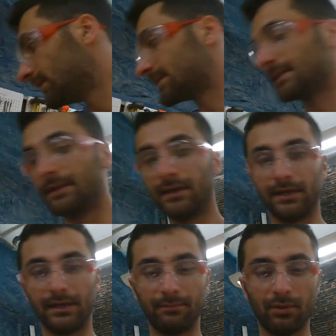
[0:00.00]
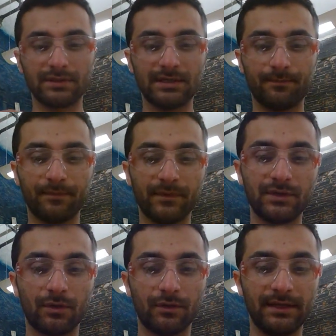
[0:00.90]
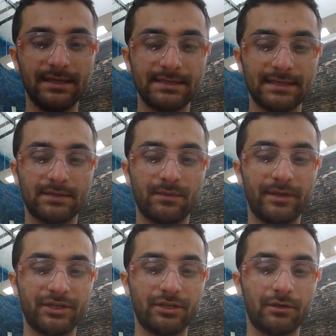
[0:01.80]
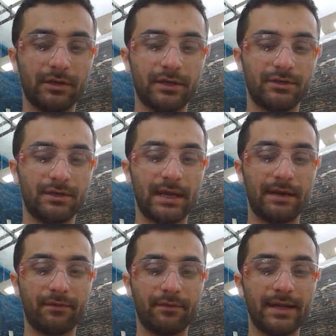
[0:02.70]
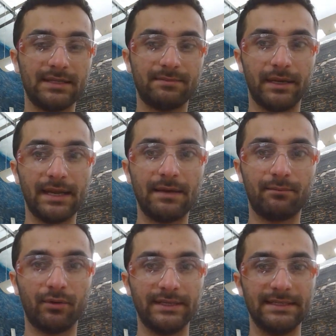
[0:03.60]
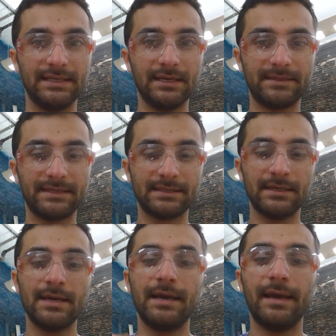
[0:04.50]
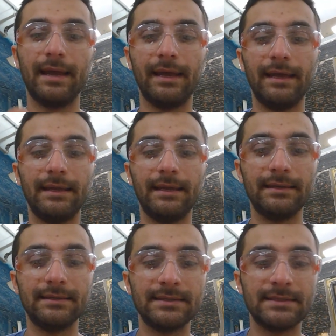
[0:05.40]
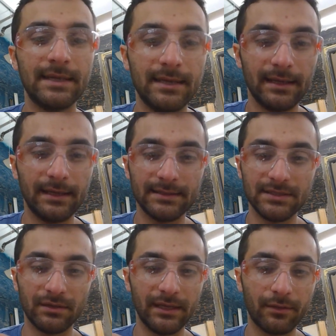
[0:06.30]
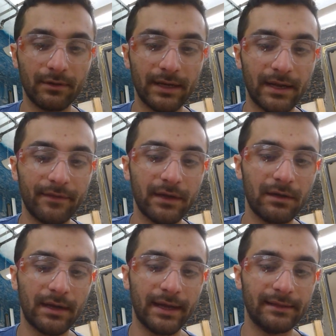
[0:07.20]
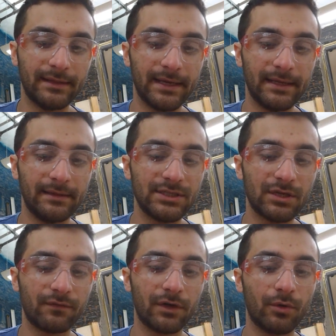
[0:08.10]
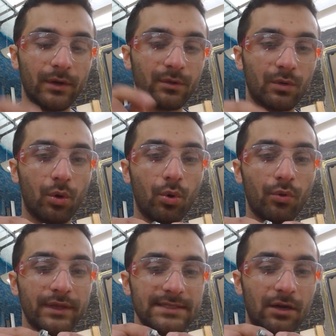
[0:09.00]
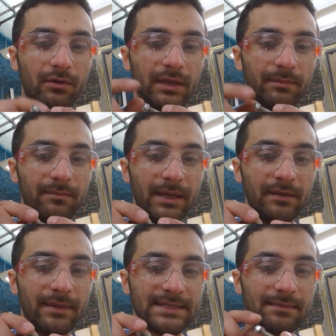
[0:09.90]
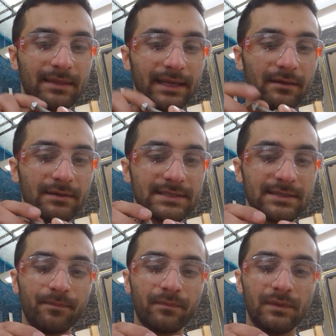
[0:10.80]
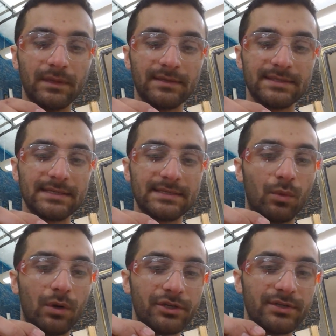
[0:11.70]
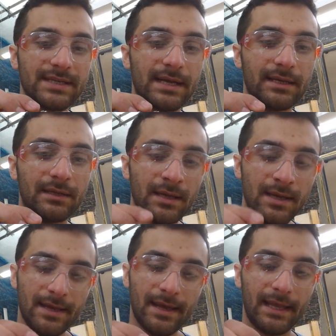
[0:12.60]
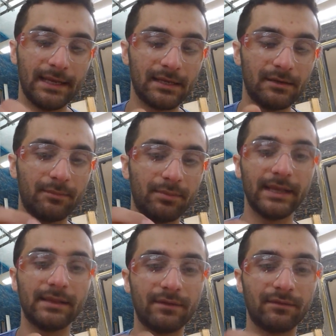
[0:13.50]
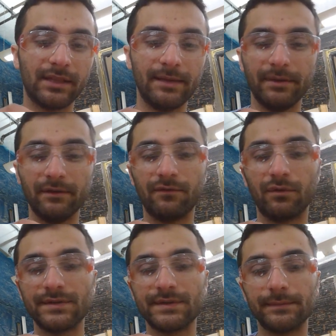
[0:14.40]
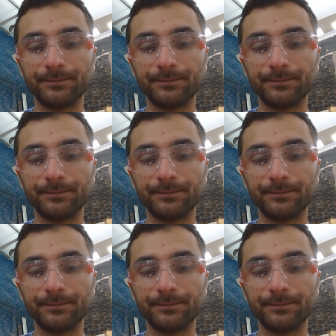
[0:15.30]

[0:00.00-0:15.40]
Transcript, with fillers: is a nut and a bolt. So these, as we mentioned earlier, have threads, but not pointy tips. And so they thread on there. And then these are for going through a hole that's already been made by something else. This has some washers on it, and it can apply a lot of clamping force.